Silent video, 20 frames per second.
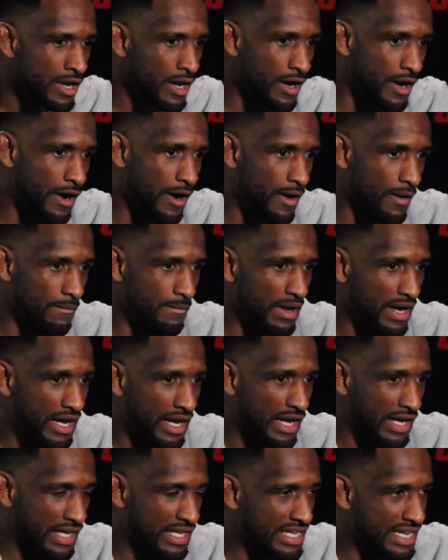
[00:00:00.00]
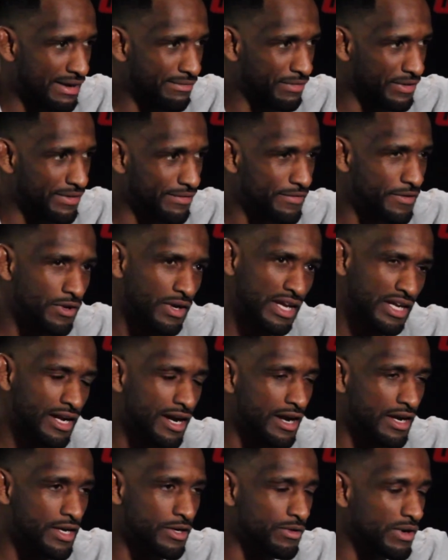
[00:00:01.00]
I could definitely feel like, all
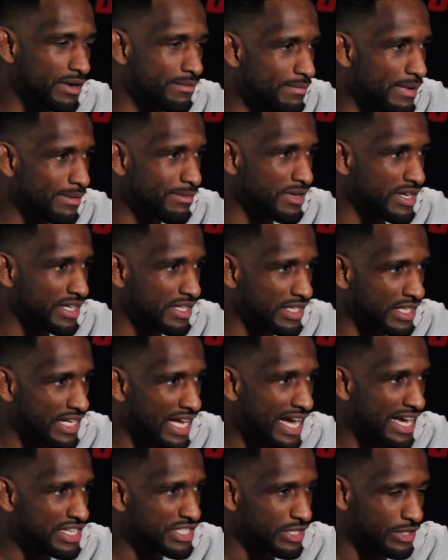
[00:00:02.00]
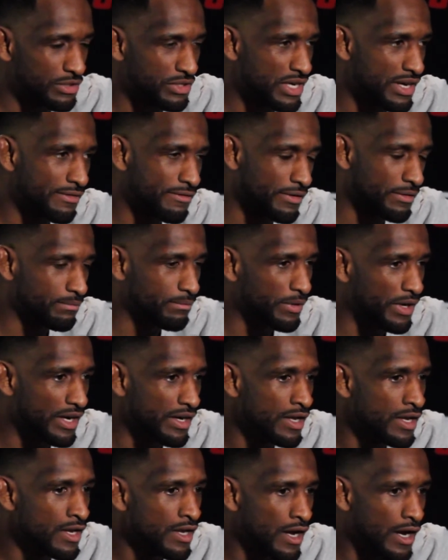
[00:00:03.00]
right, you know what? Maybe the guy's a little different.
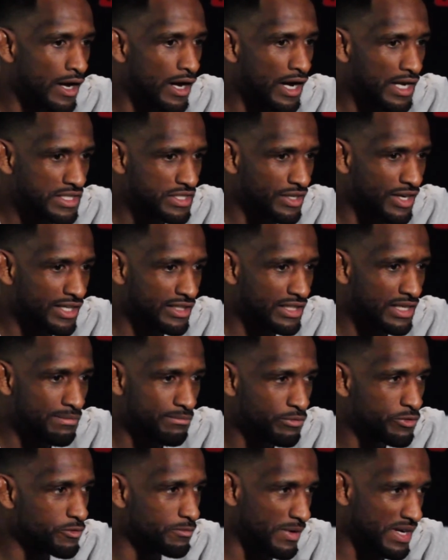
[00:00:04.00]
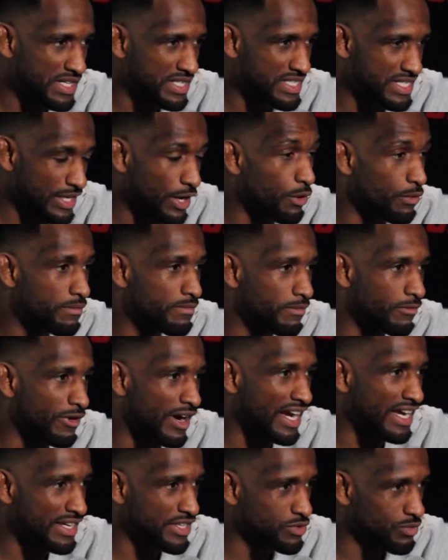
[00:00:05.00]
But to go out there and prove myself,
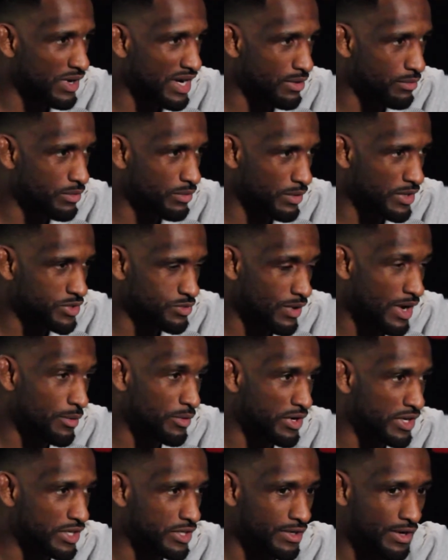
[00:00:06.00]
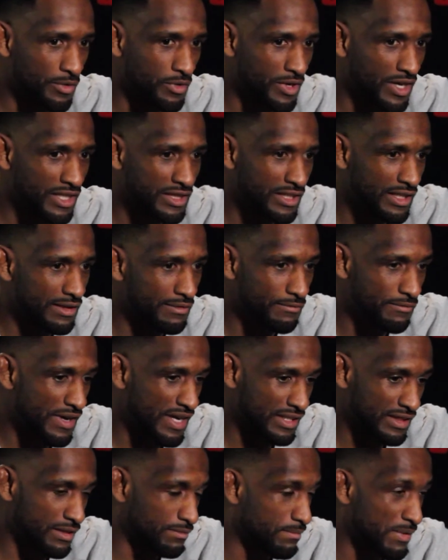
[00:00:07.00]
right, is what I want to do. I want to go out there and
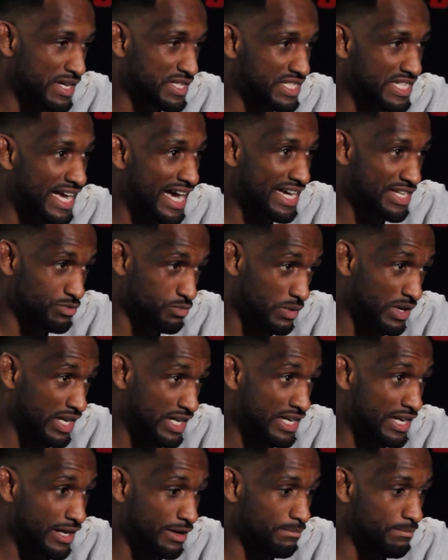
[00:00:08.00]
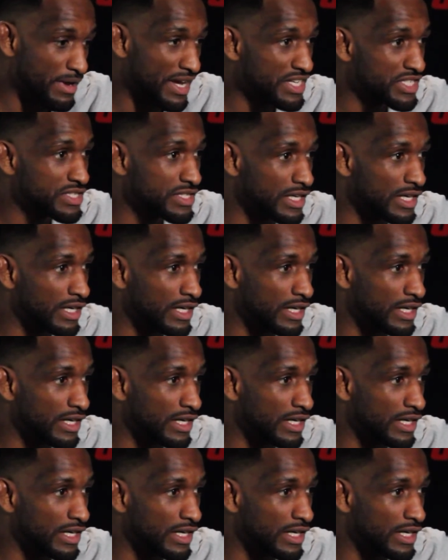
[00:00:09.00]
fight the best guys in their best